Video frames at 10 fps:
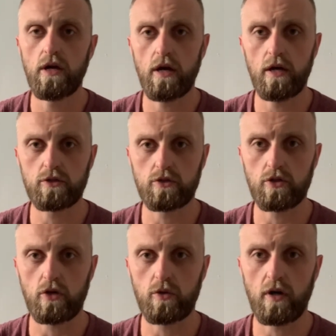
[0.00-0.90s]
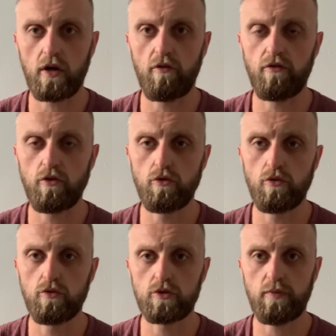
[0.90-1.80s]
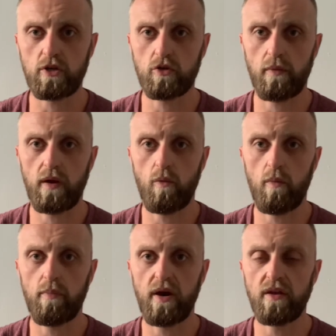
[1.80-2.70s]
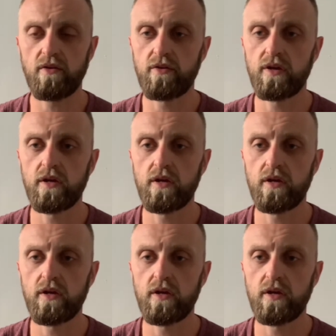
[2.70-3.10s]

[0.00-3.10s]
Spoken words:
so I just thought I'd do like a review special on that one brand.